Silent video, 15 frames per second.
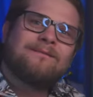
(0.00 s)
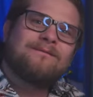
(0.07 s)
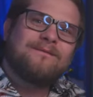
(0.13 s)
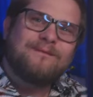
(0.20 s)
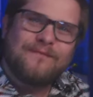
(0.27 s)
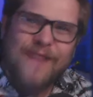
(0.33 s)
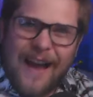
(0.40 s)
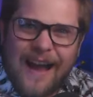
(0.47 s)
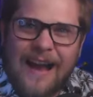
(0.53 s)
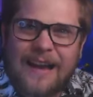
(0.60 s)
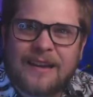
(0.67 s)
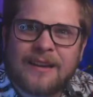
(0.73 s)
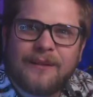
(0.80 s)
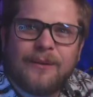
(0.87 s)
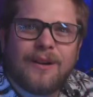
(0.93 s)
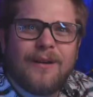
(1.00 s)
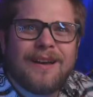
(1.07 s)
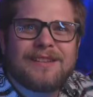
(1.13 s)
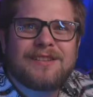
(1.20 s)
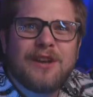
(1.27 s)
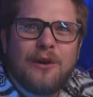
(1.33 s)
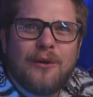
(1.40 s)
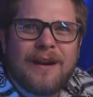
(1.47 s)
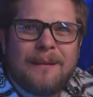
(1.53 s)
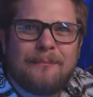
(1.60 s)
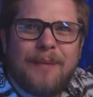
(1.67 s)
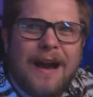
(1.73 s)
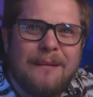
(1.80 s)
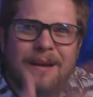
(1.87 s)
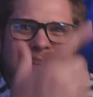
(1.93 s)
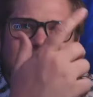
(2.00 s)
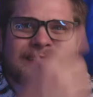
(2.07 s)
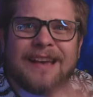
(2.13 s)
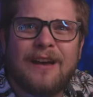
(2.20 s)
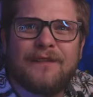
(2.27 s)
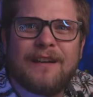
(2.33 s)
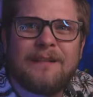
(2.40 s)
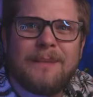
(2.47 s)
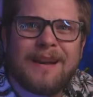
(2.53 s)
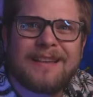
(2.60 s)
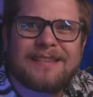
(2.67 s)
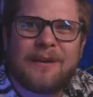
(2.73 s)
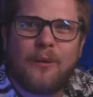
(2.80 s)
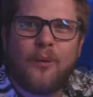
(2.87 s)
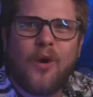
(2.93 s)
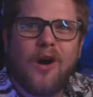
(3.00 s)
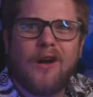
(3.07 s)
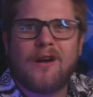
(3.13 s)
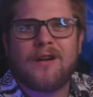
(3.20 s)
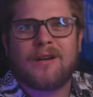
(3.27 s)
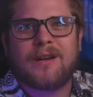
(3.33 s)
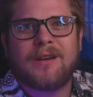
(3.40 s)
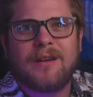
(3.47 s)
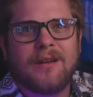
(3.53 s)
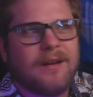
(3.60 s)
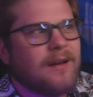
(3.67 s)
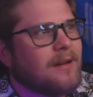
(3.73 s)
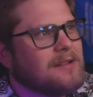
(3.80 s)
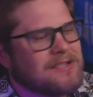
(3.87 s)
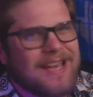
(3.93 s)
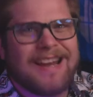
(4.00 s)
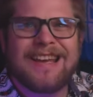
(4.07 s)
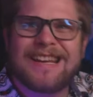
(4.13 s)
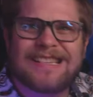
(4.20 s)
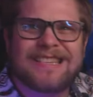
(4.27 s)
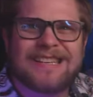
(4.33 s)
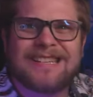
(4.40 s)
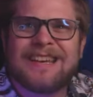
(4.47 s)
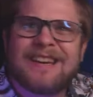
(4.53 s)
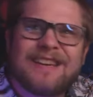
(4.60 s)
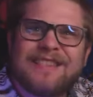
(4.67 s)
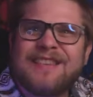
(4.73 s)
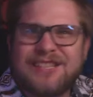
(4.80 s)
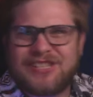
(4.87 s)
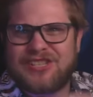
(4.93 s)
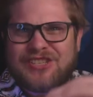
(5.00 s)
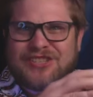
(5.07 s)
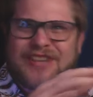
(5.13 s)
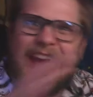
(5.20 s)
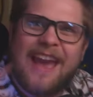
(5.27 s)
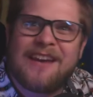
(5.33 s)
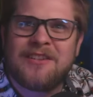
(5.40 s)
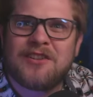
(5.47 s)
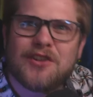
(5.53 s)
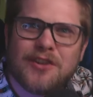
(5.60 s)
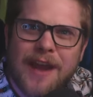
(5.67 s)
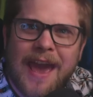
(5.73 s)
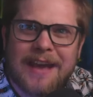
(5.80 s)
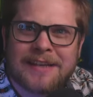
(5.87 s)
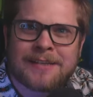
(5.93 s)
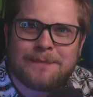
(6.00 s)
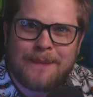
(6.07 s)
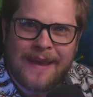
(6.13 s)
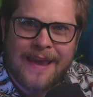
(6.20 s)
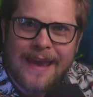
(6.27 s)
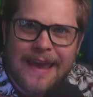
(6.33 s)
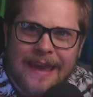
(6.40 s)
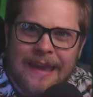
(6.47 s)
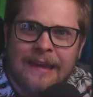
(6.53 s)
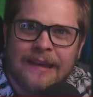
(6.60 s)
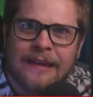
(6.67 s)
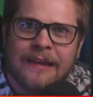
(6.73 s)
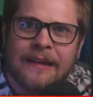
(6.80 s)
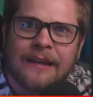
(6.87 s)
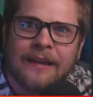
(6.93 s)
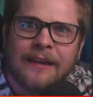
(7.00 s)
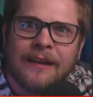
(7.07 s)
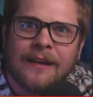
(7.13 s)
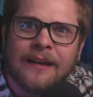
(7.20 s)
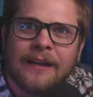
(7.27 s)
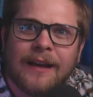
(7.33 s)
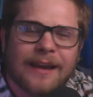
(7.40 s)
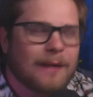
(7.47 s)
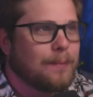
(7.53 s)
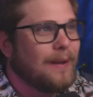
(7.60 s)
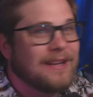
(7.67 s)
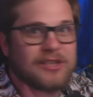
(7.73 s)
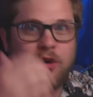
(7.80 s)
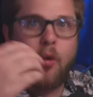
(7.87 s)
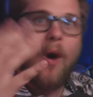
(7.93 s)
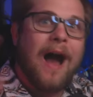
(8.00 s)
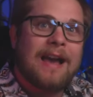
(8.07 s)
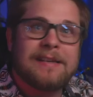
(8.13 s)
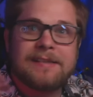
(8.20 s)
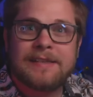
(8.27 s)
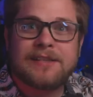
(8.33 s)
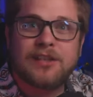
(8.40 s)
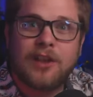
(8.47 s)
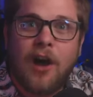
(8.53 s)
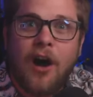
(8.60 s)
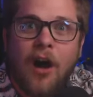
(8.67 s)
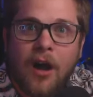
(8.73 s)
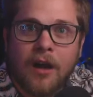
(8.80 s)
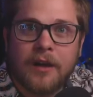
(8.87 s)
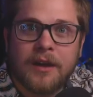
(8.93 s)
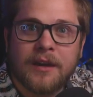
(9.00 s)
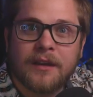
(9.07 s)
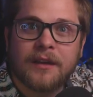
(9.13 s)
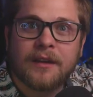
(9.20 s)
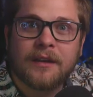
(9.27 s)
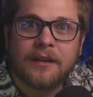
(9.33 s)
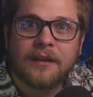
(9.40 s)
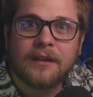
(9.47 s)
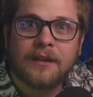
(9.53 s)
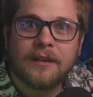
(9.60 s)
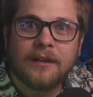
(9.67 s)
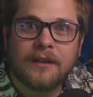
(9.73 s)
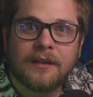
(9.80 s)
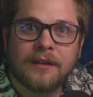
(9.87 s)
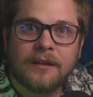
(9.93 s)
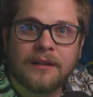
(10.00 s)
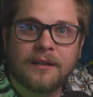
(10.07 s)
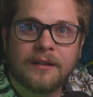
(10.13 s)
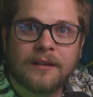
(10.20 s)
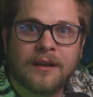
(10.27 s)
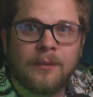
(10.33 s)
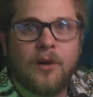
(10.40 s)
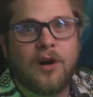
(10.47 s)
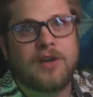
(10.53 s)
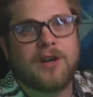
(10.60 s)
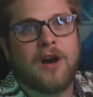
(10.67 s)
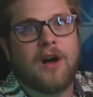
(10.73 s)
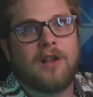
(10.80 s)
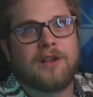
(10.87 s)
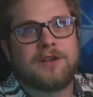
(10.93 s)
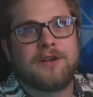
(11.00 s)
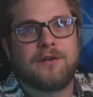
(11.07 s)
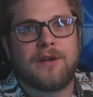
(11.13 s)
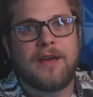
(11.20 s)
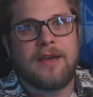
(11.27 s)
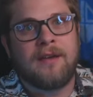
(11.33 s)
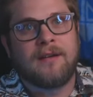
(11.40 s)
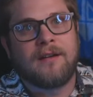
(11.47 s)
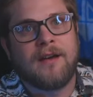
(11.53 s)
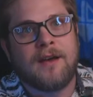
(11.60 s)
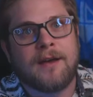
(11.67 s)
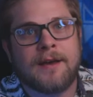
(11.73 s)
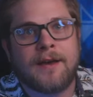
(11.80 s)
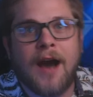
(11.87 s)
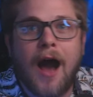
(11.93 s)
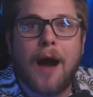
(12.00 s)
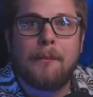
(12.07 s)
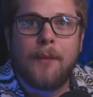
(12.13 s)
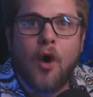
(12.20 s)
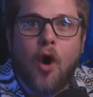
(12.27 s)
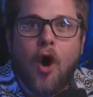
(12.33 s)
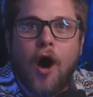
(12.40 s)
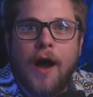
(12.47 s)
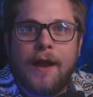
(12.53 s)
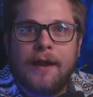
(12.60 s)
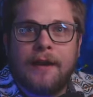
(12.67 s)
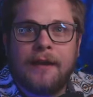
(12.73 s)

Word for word: Fuck! What do I do when I'm by myself and everybody's at work? Just gotta get the... The standard X P? I gotta play twice as long? Come on, Call of Duty. Come on.